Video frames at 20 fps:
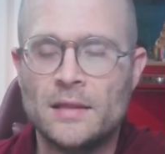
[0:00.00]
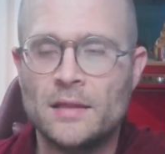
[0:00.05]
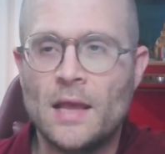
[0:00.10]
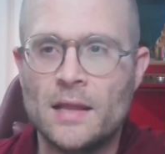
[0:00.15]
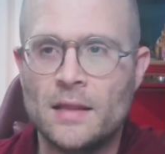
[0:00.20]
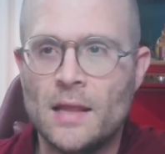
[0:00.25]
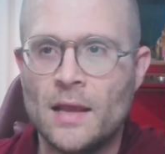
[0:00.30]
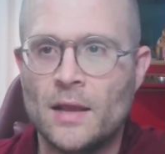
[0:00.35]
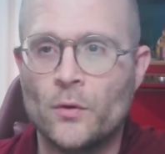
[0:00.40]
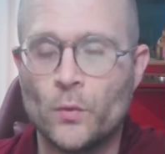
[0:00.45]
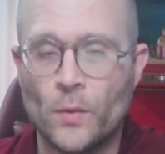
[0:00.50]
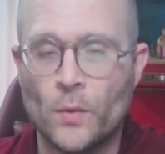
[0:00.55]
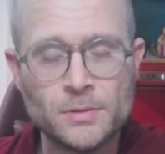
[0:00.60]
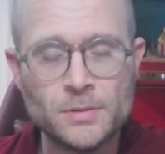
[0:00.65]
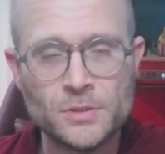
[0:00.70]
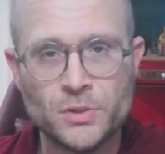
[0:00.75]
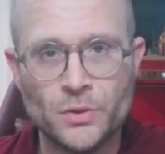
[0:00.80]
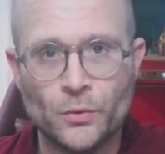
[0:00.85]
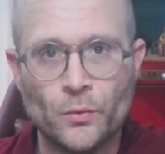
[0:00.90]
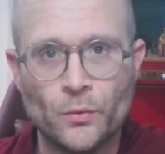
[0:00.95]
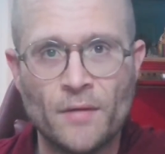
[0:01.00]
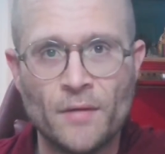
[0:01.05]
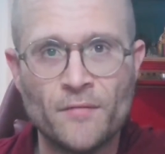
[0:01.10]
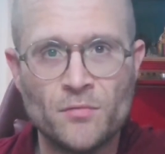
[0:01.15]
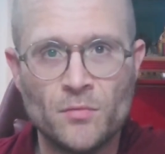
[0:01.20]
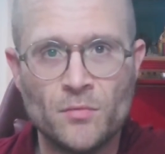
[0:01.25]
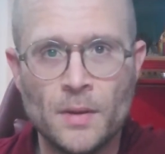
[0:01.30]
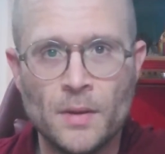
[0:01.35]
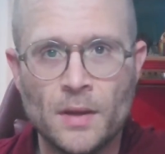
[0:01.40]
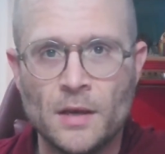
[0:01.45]
It grips you right from the
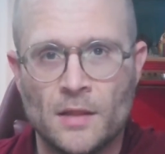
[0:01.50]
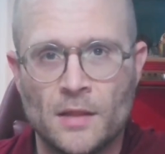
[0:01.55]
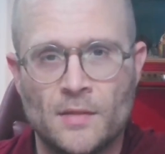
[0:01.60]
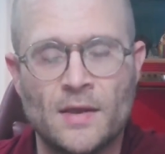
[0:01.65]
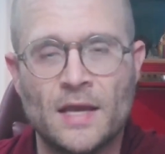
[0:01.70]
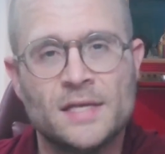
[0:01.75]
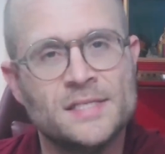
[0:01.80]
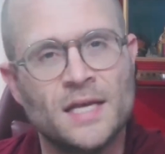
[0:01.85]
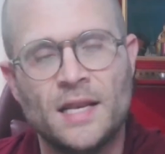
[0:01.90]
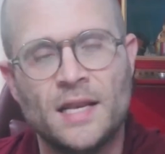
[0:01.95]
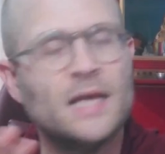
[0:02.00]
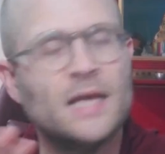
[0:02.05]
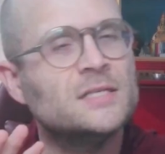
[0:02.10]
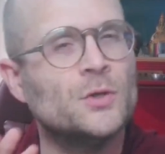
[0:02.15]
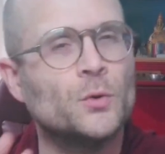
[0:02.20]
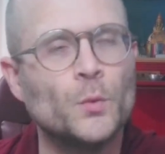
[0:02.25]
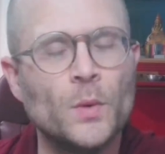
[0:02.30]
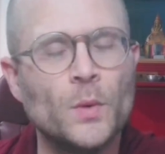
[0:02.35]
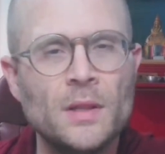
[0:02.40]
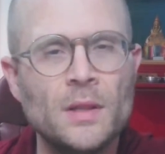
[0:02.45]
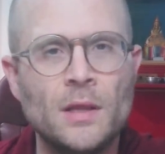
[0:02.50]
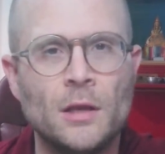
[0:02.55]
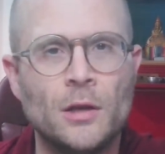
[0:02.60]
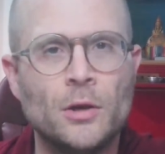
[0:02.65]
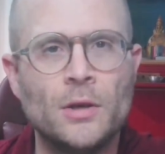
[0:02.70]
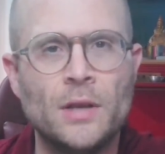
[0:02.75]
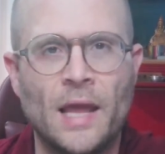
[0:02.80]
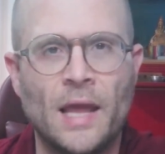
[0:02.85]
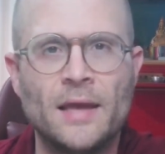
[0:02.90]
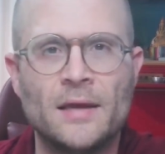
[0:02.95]
beginning. Like I said, he has a really good
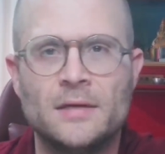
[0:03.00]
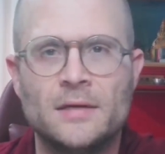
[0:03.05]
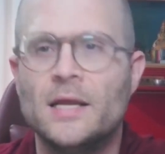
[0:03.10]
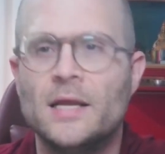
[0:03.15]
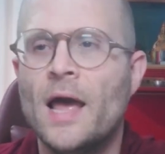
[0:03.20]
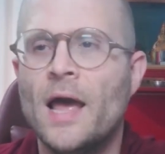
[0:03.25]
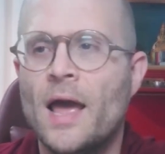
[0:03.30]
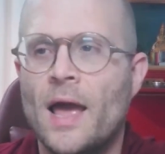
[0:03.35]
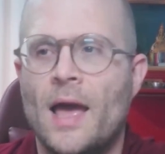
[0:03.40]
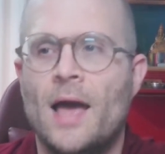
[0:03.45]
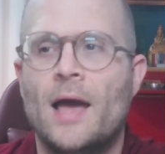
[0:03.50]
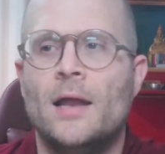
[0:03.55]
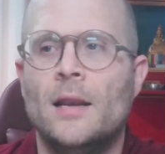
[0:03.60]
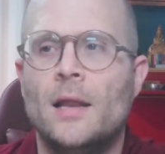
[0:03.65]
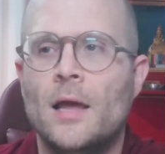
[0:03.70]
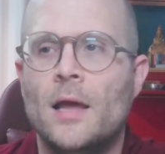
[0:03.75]
hand at